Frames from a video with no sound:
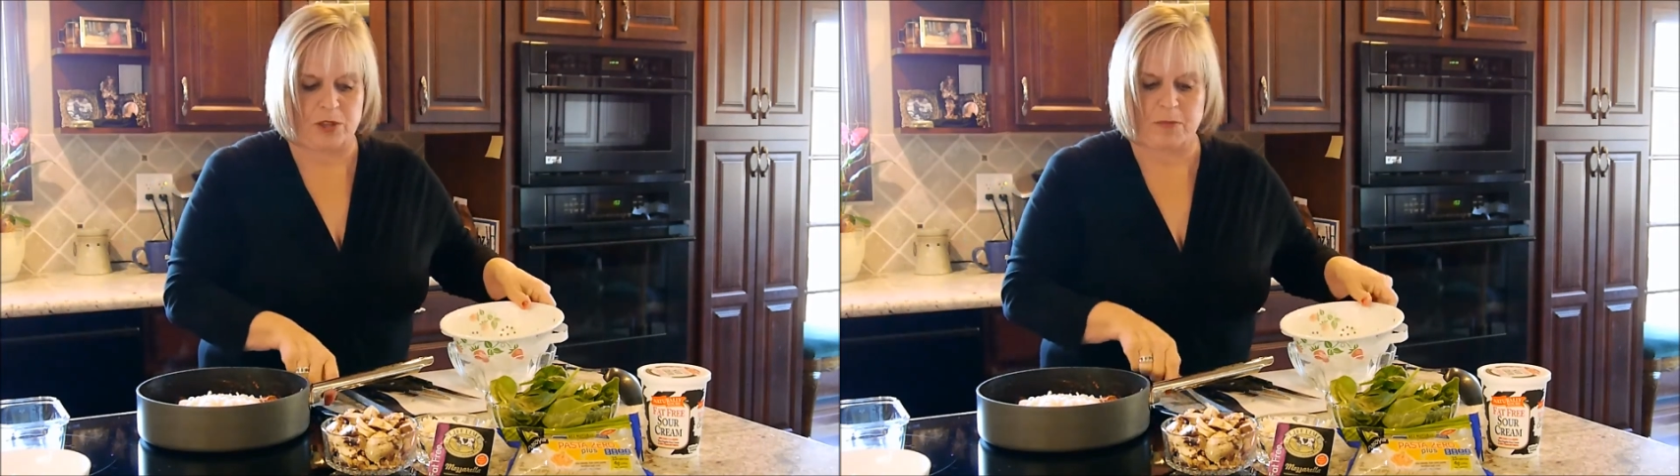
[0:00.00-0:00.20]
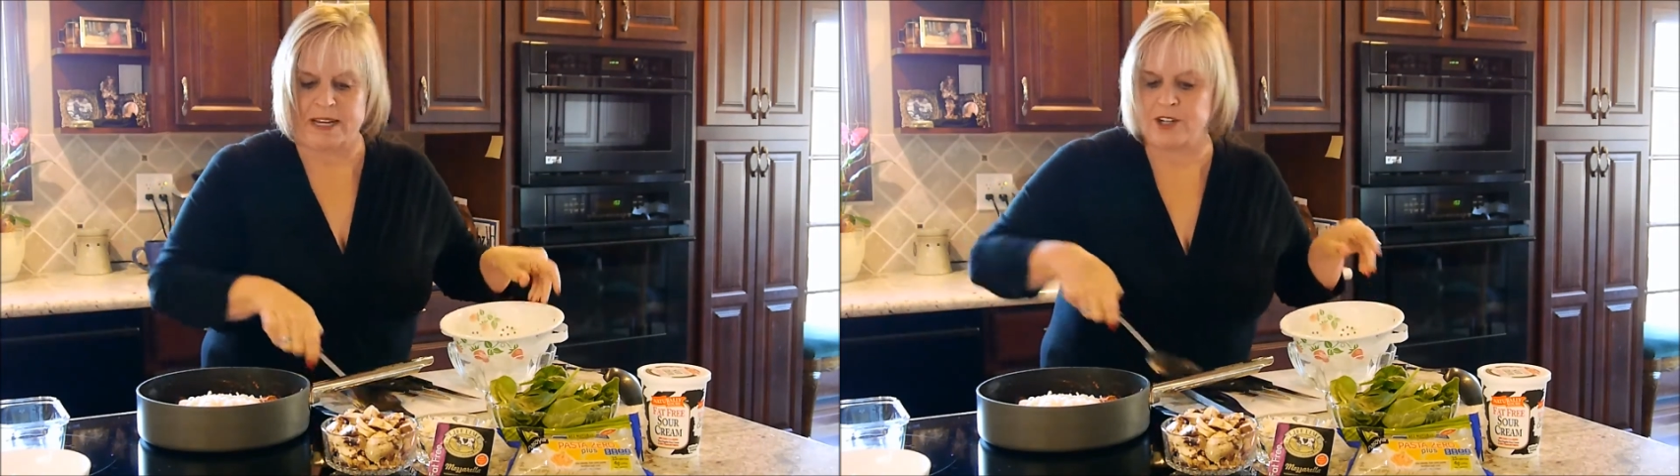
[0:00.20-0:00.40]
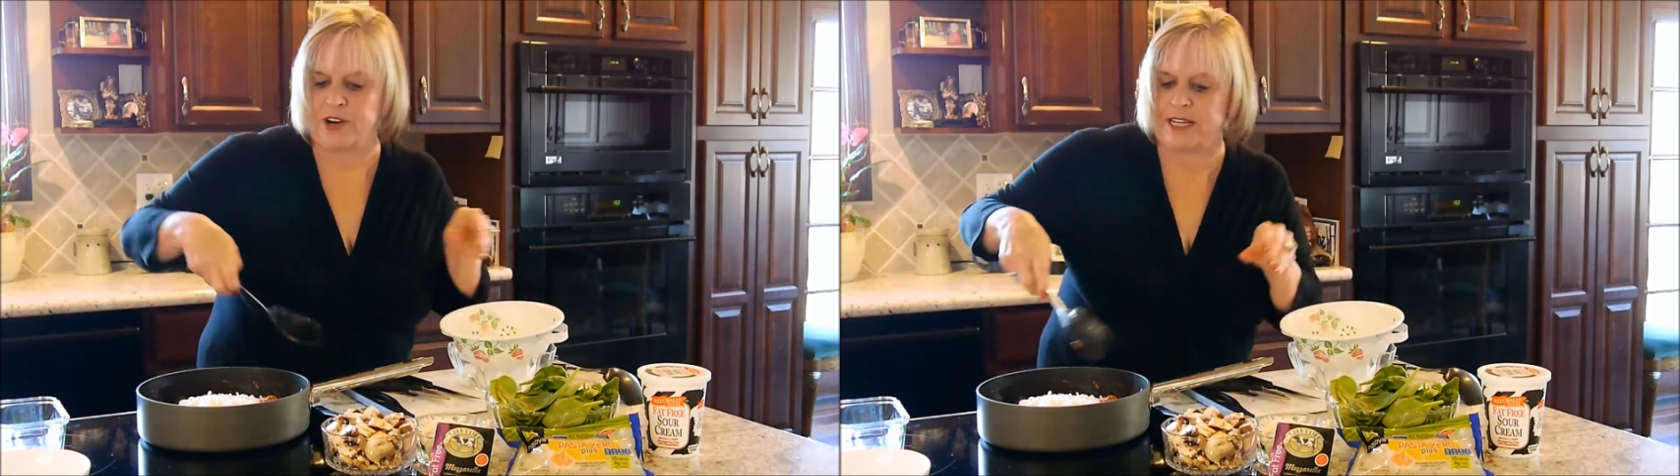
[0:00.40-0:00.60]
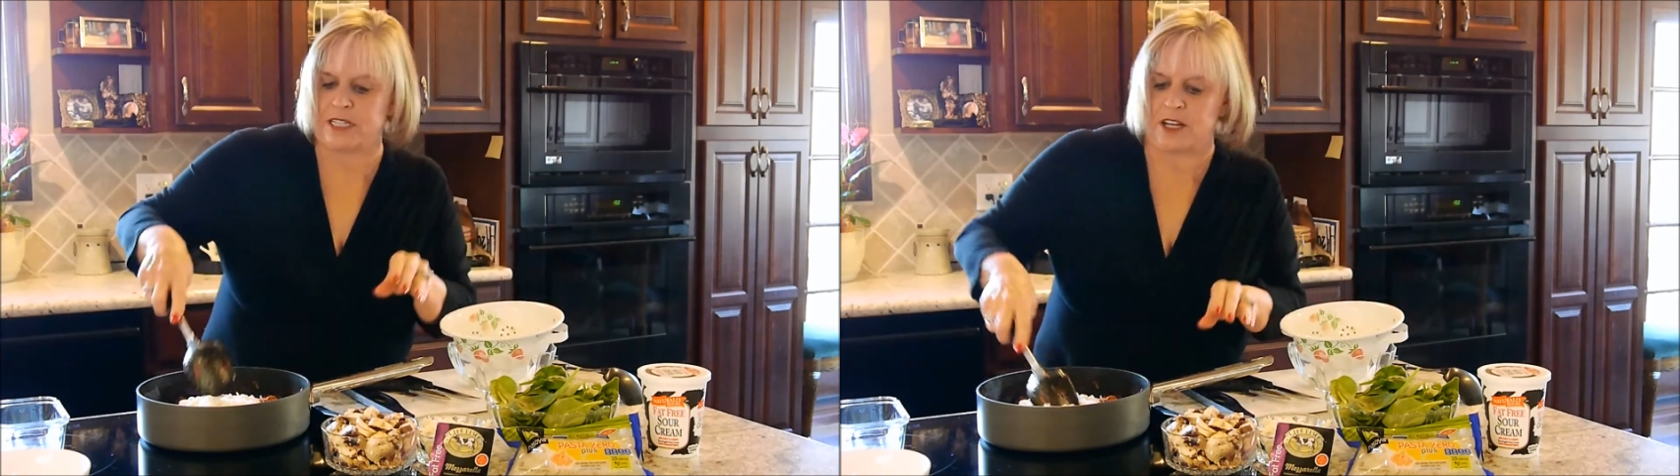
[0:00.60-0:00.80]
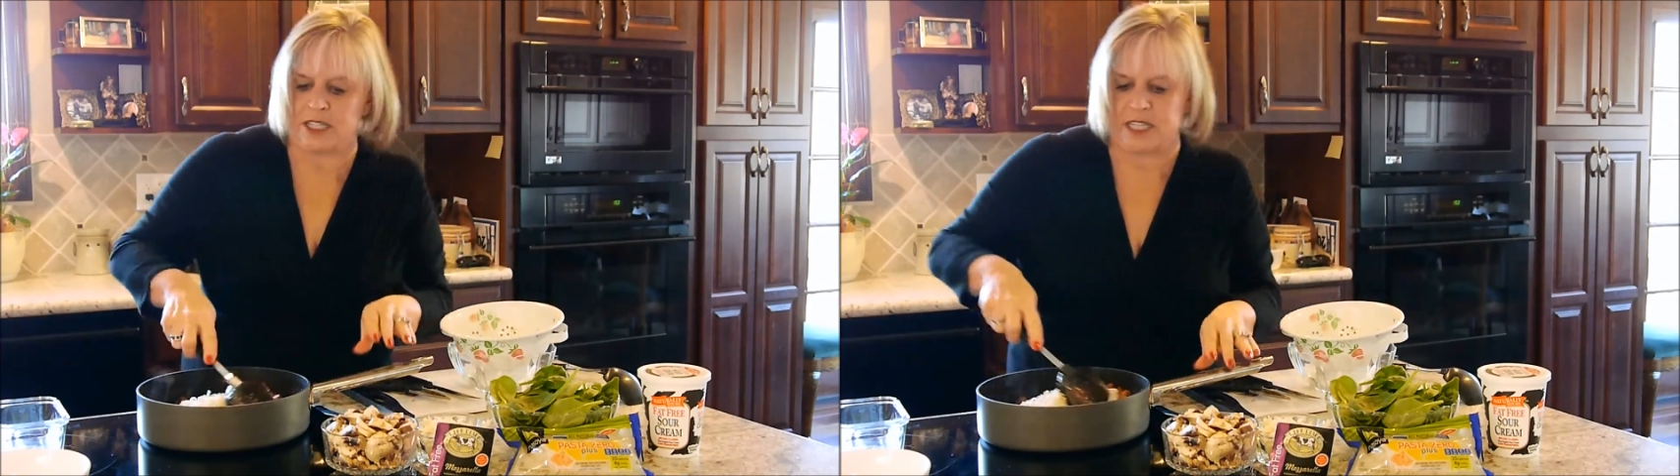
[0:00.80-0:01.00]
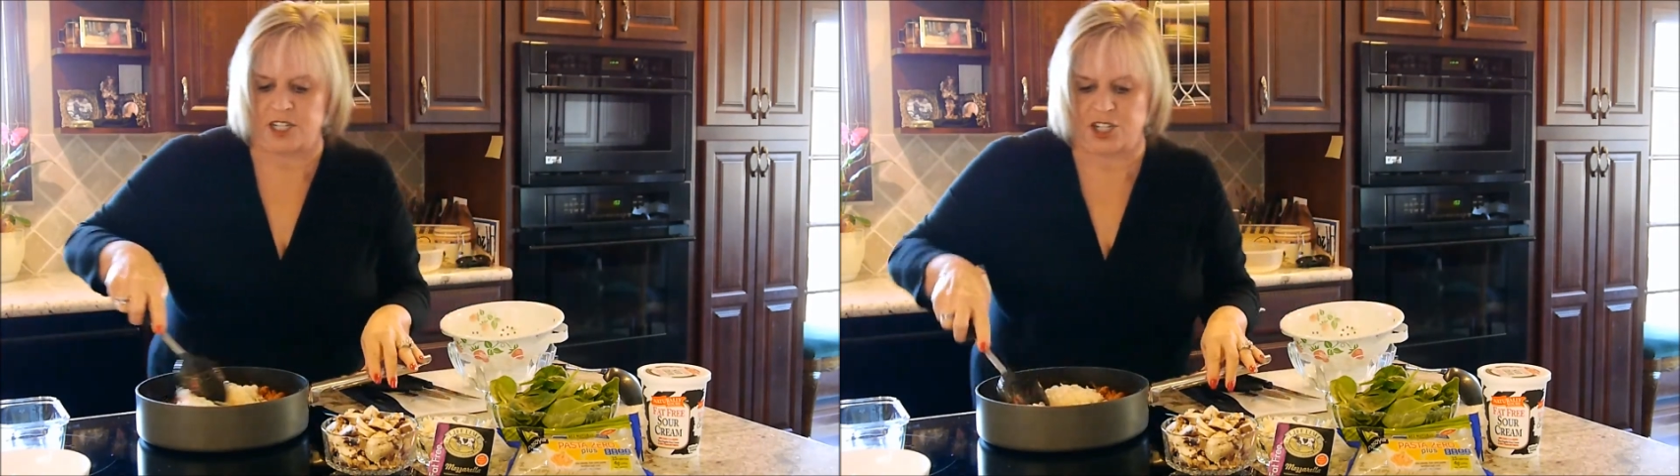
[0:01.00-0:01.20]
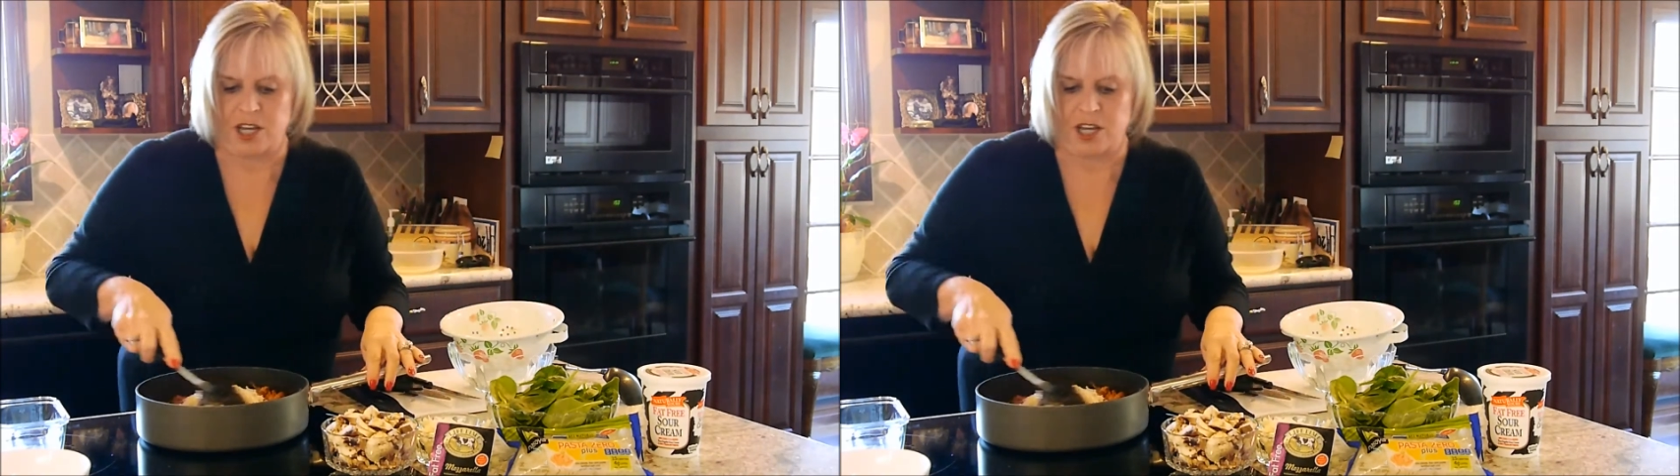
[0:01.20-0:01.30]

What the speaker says: with my turkey sausage.